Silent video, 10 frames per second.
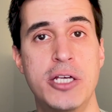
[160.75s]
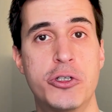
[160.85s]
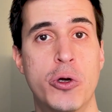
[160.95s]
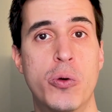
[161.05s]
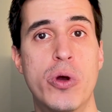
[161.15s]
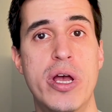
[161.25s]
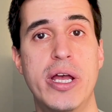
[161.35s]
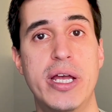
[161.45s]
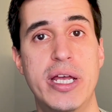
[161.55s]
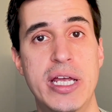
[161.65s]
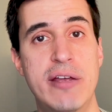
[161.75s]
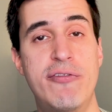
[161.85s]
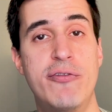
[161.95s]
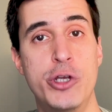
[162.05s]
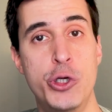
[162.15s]
So
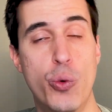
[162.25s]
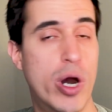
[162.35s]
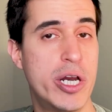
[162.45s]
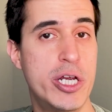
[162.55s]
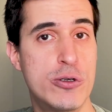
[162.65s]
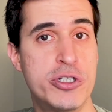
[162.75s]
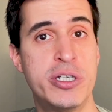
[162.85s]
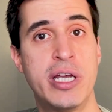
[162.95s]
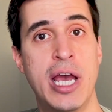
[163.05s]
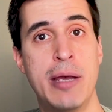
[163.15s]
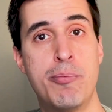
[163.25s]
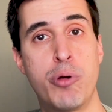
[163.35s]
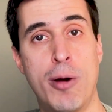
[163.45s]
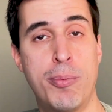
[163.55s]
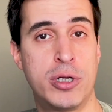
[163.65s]
if you are using a
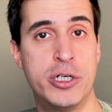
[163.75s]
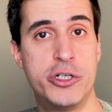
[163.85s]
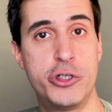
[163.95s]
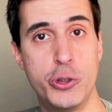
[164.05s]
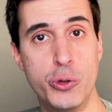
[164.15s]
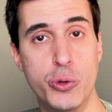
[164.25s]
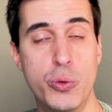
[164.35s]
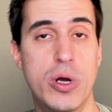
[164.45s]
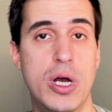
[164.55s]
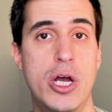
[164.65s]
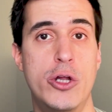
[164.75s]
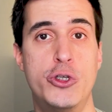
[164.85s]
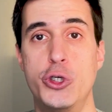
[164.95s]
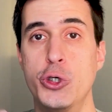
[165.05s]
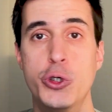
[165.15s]
popular tool
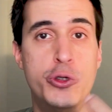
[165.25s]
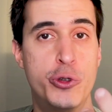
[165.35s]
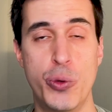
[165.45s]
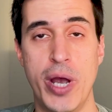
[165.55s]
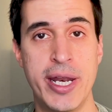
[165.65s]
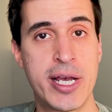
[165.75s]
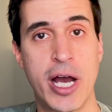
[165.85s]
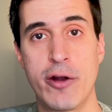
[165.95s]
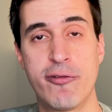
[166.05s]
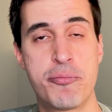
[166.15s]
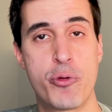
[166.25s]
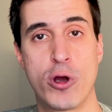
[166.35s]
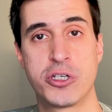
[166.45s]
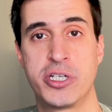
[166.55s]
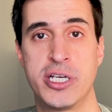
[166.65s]
to do any kind of
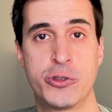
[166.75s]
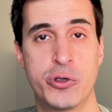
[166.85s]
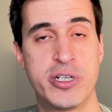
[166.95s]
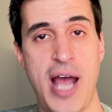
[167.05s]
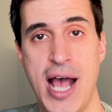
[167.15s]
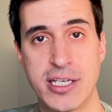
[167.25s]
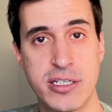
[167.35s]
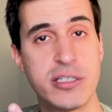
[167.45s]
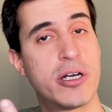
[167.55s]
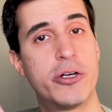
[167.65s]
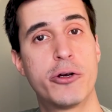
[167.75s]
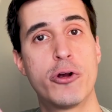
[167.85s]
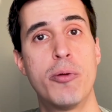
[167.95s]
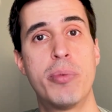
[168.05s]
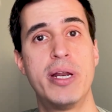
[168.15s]
process or task inside your
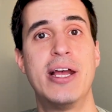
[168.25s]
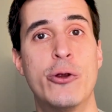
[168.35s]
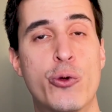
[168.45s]
company,